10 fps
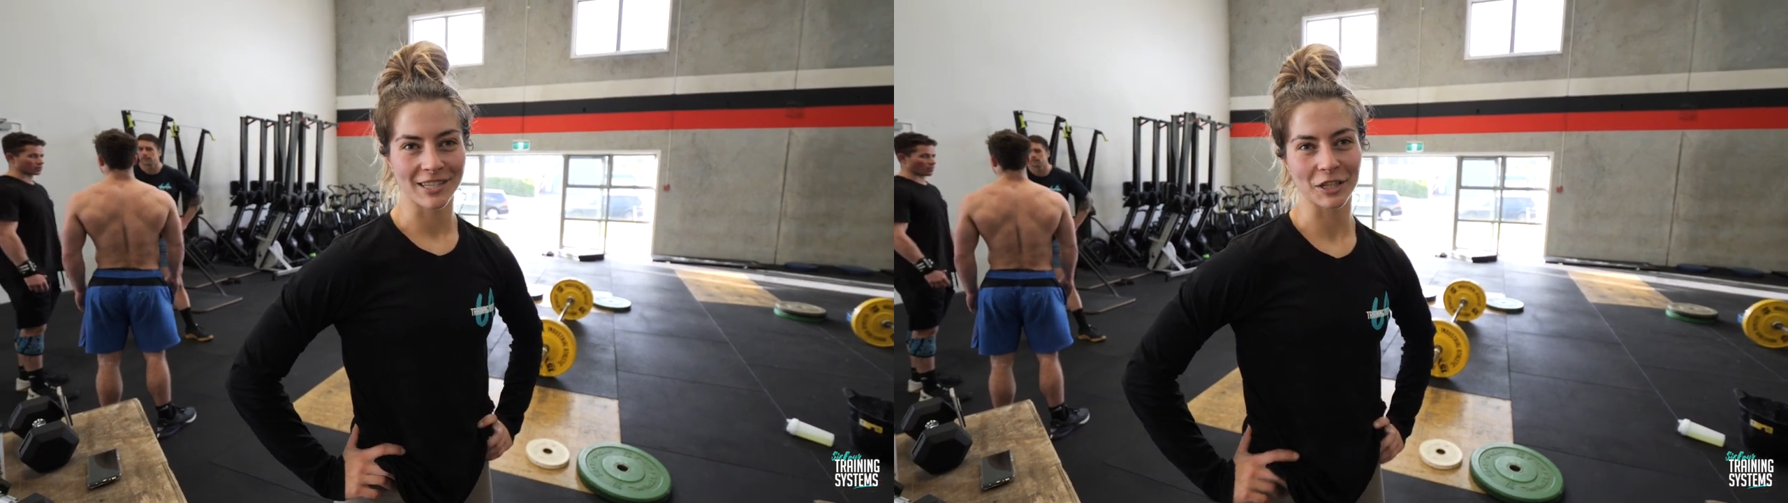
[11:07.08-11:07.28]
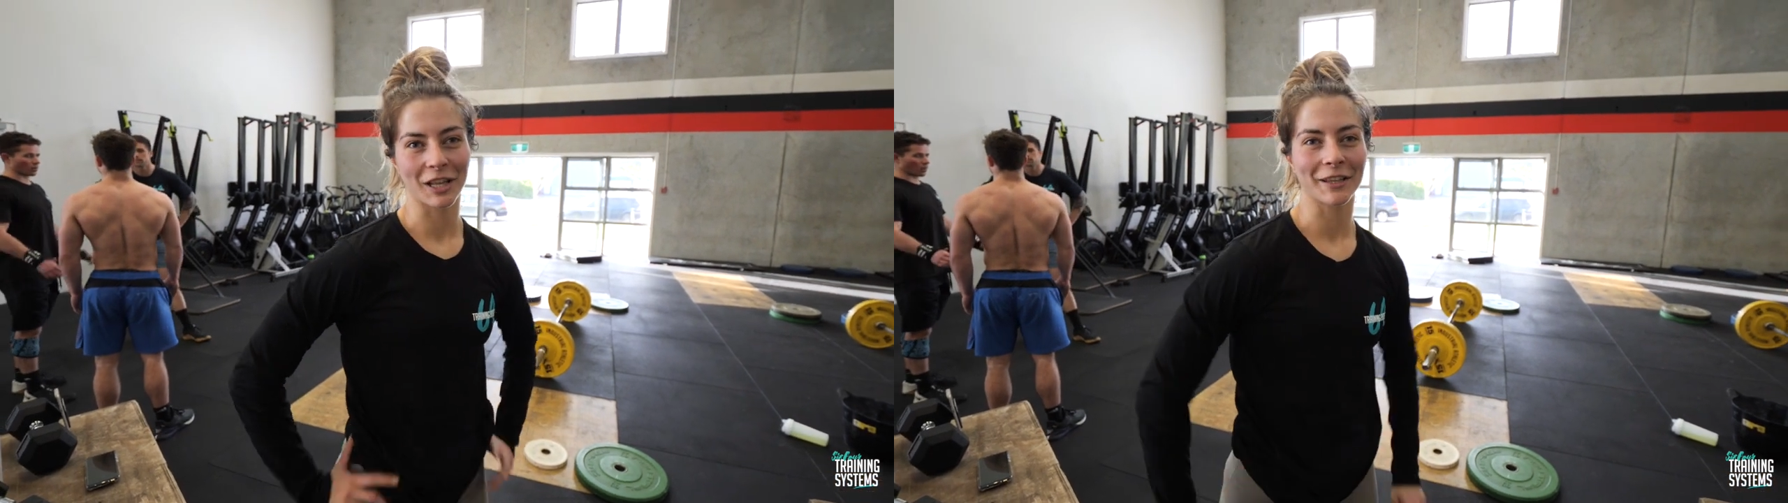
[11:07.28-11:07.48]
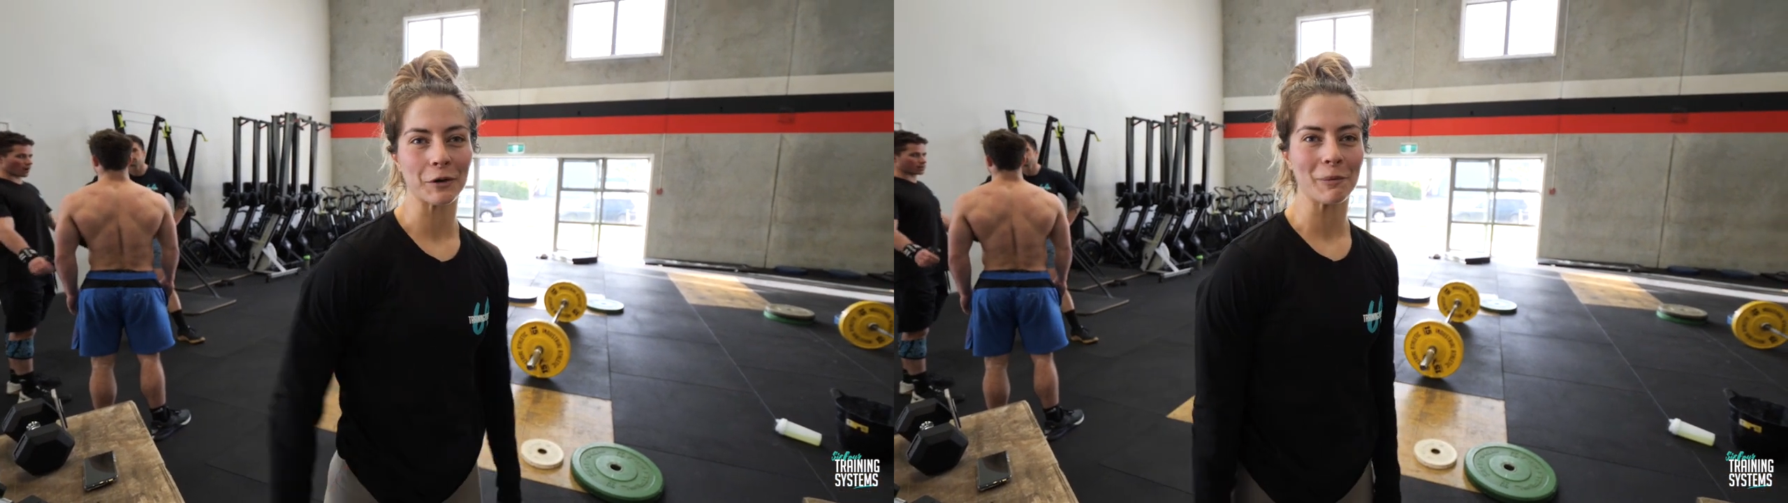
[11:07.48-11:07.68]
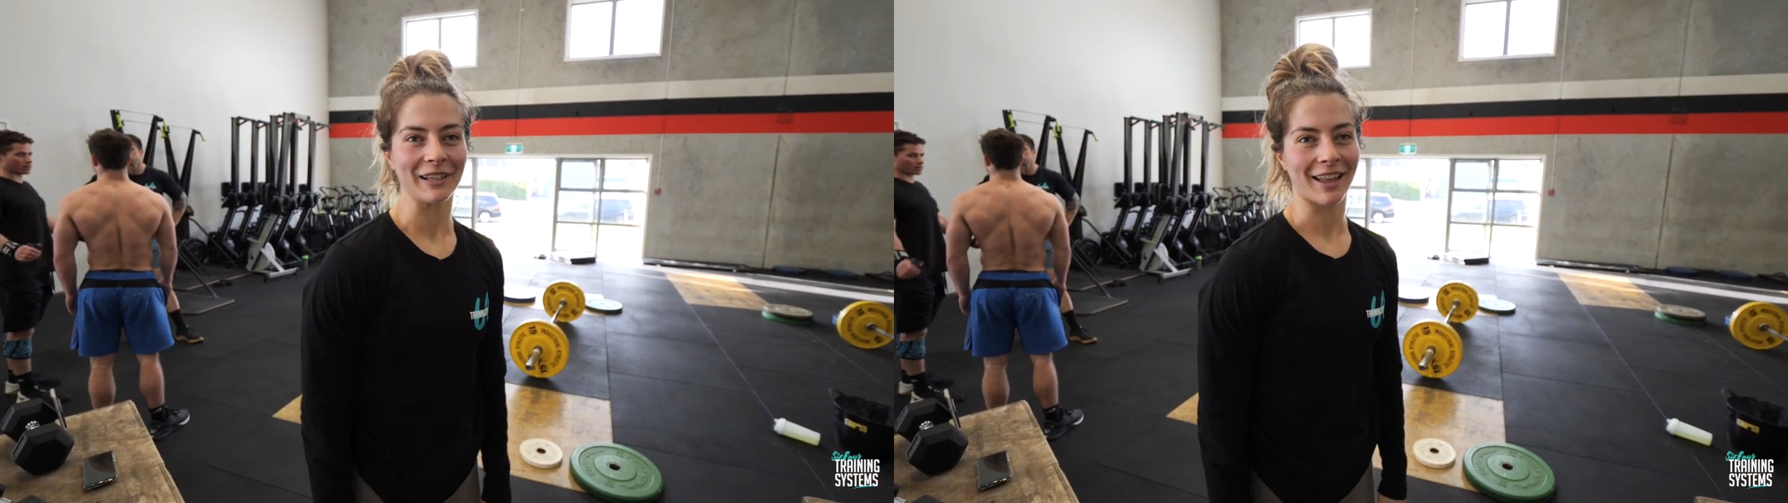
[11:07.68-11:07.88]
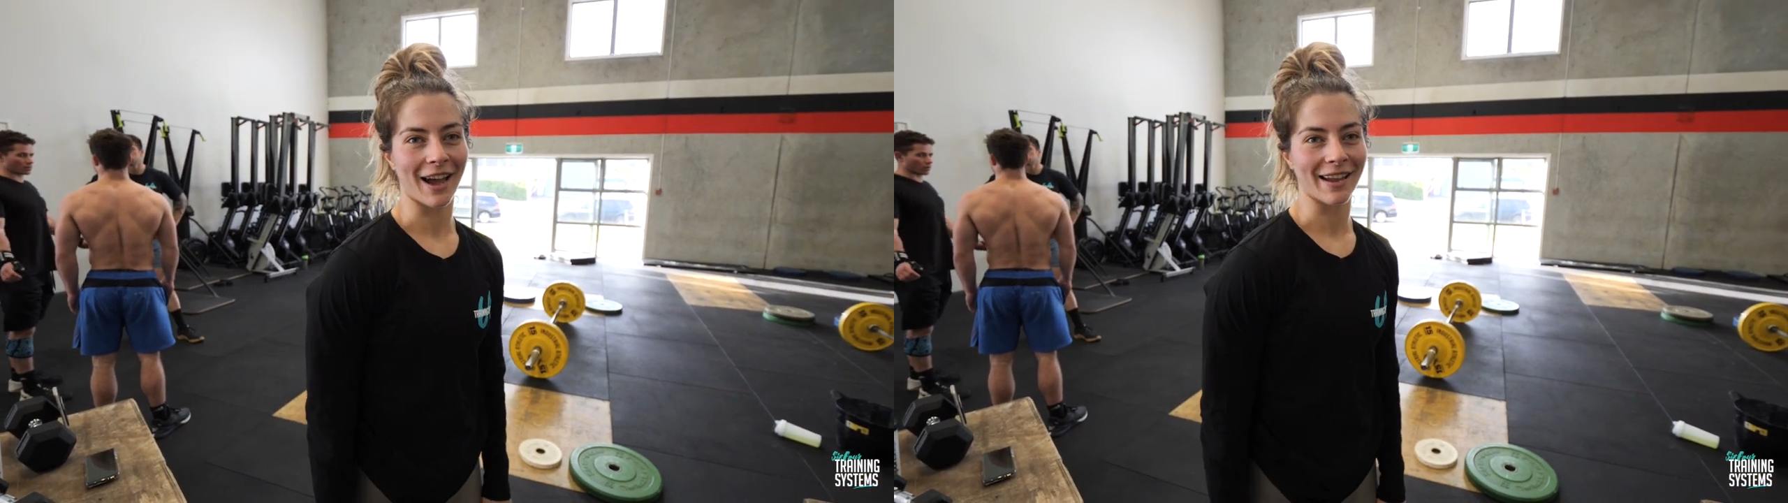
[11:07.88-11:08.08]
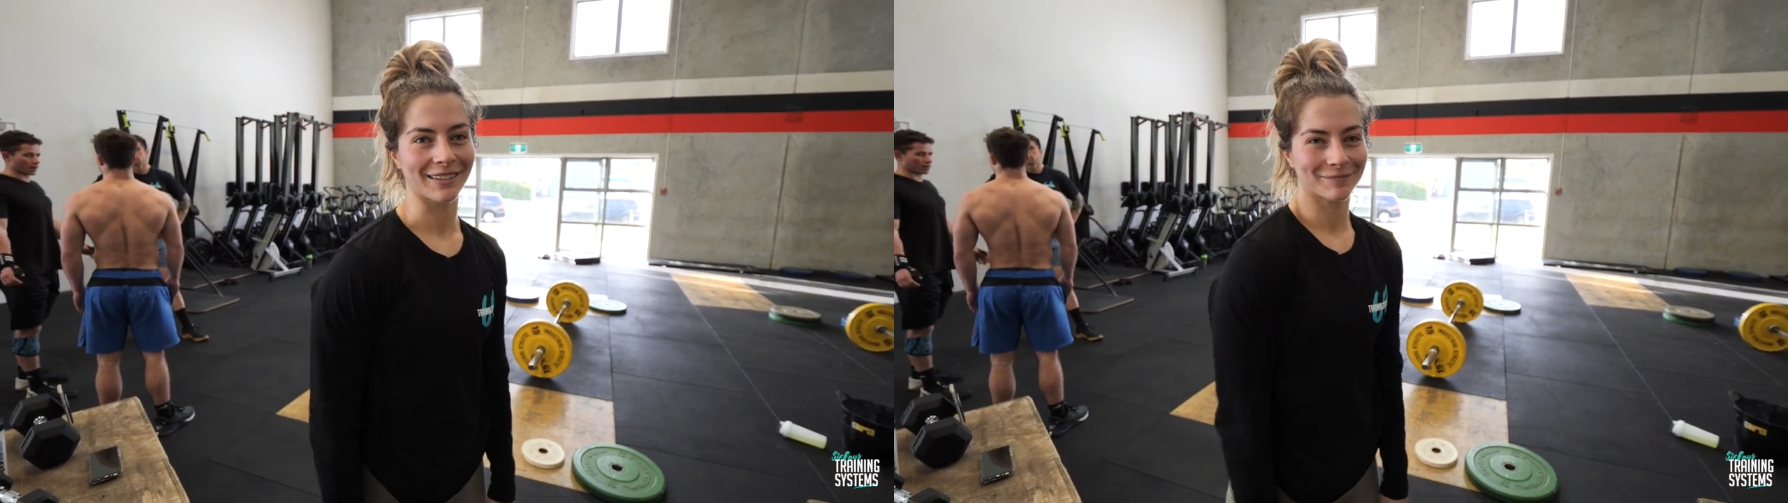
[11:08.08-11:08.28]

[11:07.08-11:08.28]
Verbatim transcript: Still a little bit like.